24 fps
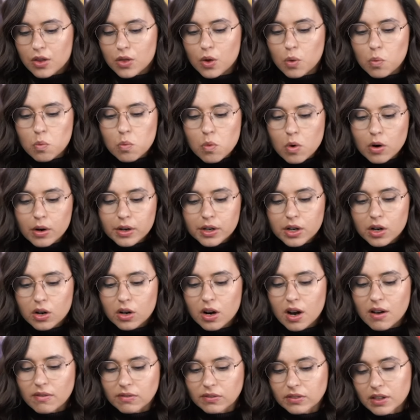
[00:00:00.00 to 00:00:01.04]
the warrior
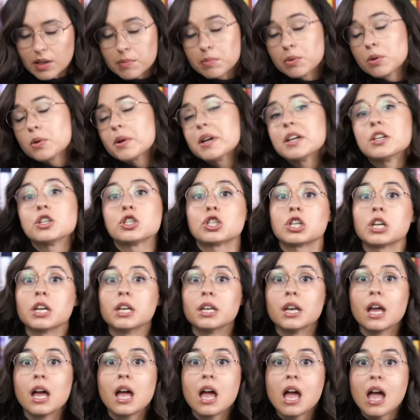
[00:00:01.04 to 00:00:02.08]
of liberation,